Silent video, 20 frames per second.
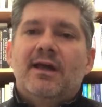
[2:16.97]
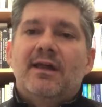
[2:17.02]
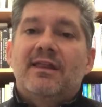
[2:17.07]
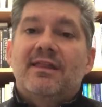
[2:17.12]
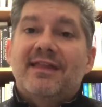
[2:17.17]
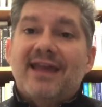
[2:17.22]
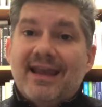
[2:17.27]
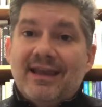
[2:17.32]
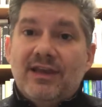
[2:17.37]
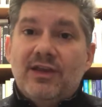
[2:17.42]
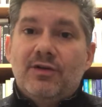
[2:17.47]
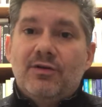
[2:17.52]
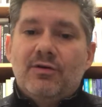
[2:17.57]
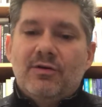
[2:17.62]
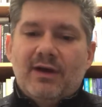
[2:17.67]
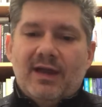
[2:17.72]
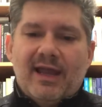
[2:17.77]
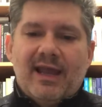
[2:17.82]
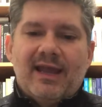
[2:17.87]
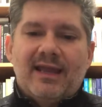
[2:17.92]
Thank
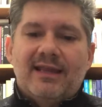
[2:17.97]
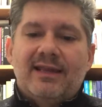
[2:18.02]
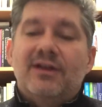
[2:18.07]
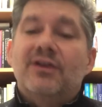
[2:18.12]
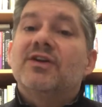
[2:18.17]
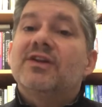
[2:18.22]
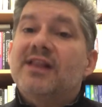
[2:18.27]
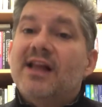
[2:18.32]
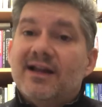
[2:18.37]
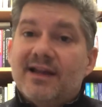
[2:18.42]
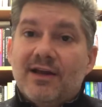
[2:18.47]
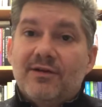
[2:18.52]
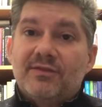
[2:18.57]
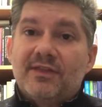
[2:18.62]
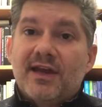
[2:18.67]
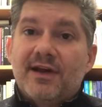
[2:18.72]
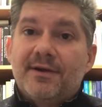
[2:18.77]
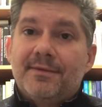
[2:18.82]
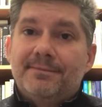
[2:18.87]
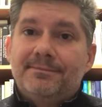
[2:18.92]
you and good luck out there.